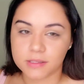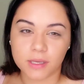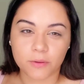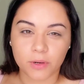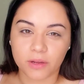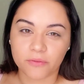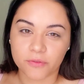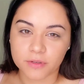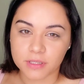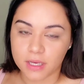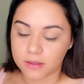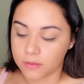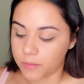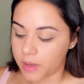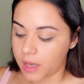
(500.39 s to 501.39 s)
like when I first got
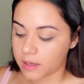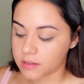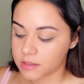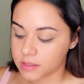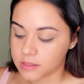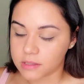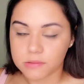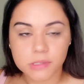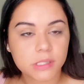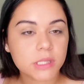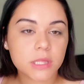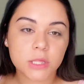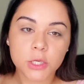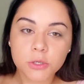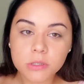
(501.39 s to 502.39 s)
the box because I was
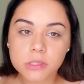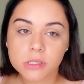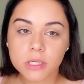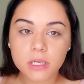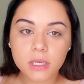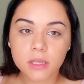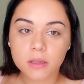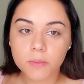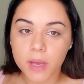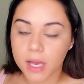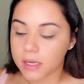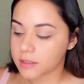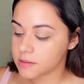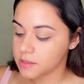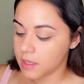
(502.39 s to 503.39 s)
thirsty to get the
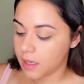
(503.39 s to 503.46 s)
box.